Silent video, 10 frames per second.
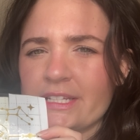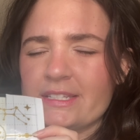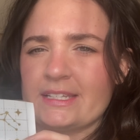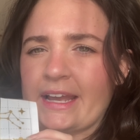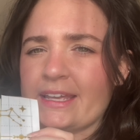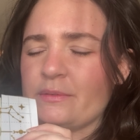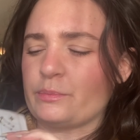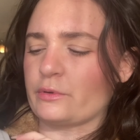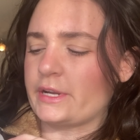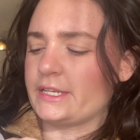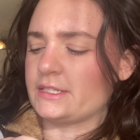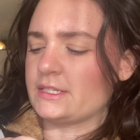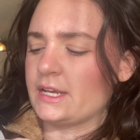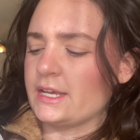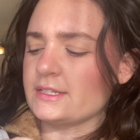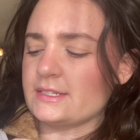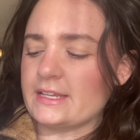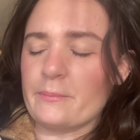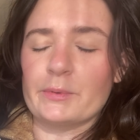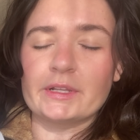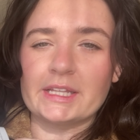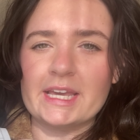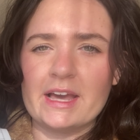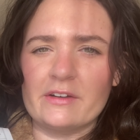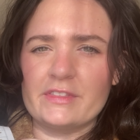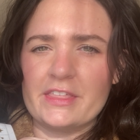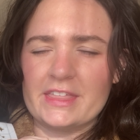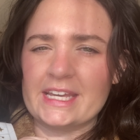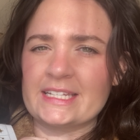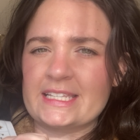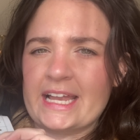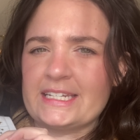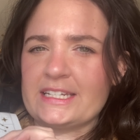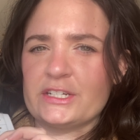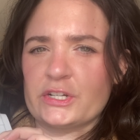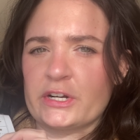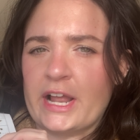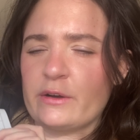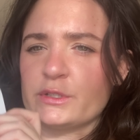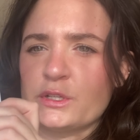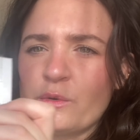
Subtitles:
the second print separately of the things that didn't turn out so